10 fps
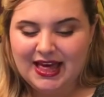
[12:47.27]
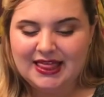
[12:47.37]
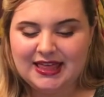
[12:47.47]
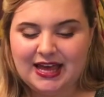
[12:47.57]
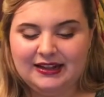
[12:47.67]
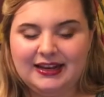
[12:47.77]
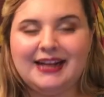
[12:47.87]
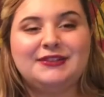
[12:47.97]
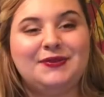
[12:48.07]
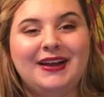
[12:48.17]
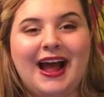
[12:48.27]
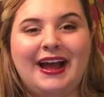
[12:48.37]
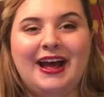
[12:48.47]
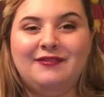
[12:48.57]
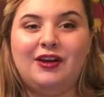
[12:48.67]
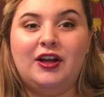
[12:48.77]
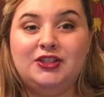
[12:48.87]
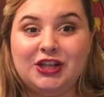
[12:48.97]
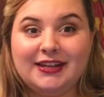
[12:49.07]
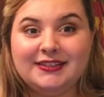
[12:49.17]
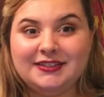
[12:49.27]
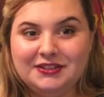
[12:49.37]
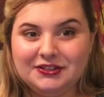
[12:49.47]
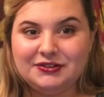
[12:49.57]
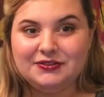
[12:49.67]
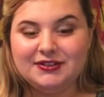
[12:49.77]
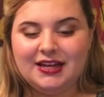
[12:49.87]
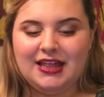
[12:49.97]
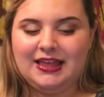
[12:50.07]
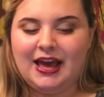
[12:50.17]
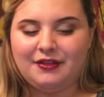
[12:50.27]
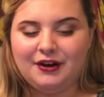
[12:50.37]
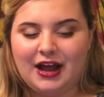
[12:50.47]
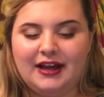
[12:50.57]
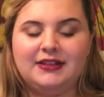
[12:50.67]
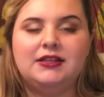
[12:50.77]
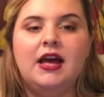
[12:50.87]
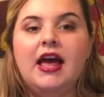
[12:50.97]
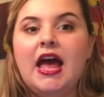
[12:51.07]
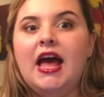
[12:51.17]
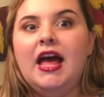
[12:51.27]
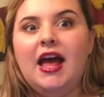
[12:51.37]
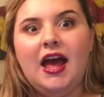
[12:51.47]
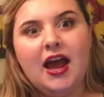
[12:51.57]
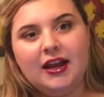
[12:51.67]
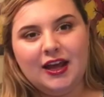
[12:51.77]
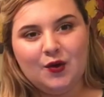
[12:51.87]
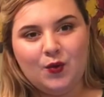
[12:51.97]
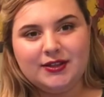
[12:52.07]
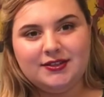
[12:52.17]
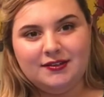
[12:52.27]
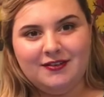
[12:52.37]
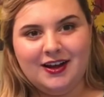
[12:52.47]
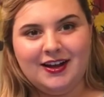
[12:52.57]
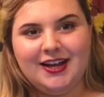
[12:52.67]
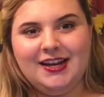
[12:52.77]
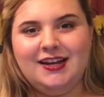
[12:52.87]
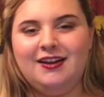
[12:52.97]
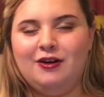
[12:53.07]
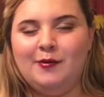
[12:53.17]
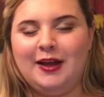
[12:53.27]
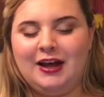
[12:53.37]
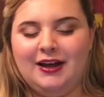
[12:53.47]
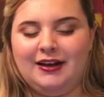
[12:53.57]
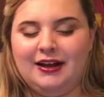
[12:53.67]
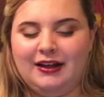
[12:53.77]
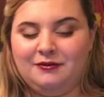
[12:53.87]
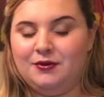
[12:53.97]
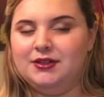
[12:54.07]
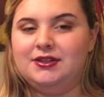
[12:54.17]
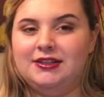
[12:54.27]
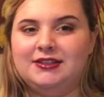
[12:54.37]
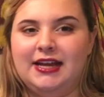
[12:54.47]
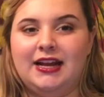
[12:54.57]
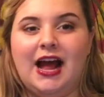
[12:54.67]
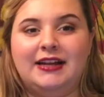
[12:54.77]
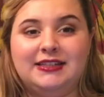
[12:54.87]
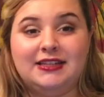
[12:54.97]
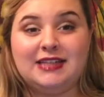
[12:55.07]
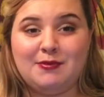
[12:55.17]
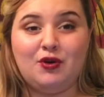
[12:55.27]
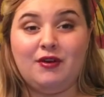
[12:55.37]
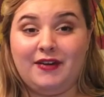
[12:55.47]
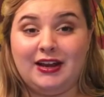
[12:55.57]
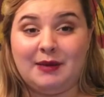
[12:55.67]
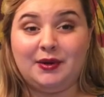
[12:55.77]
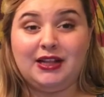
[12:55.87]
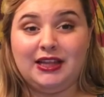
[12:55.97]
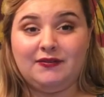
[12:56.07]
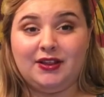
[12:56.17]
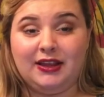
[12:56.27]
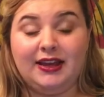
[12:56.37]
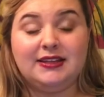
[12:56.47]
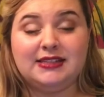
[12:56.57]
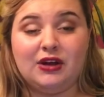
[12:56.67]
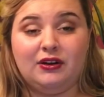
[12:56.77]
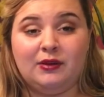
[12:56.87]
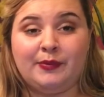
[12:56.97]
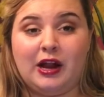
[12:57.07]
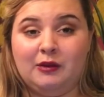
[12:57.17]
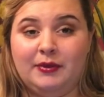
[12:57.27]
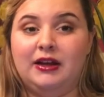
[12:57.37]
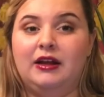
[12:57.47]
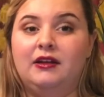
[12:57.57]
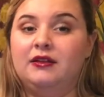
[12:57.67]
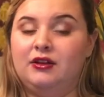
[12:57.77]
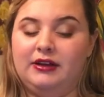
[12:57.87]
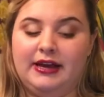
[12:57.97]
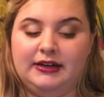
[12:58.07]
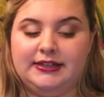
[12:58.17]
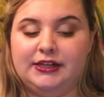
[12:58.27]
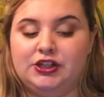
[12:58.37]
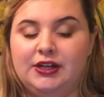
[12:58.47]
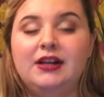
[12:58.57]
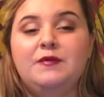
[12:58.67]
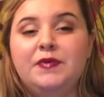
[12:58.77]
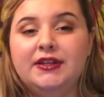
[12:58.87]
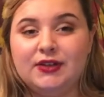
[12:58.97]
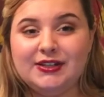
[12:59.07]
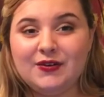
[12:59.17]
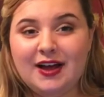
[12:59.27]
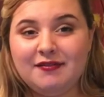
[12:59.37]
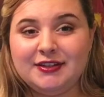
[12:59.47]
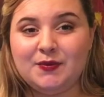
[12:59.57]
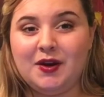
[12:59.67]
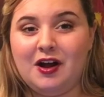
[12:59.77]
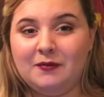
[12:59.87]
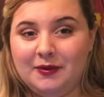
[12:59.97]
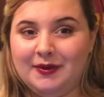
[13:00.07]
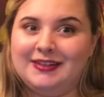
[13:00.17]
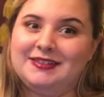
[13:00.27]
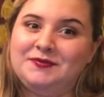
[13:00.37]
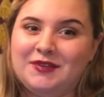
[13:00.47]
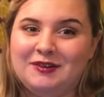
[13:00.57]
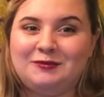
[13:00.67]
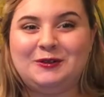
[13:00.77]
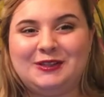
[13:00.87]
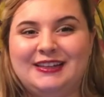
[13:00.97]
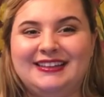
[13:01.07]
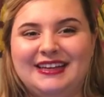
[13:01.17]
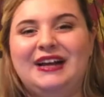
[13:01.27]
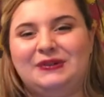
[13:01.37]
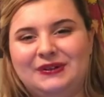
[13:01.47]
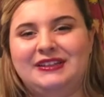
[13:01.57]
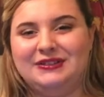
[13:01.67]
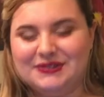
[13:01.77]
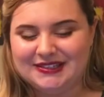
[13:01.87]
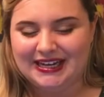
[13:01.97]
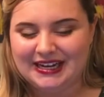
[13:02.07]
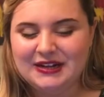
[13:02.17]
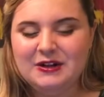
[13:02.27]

Then the next one I have just used the other night, and it was divine. Oh my god, it was insane. I did a demo of it, and I'm going to leave a link down at the bottom in a little annotation. So I don't have this one on me because, unfortunately, I already used it.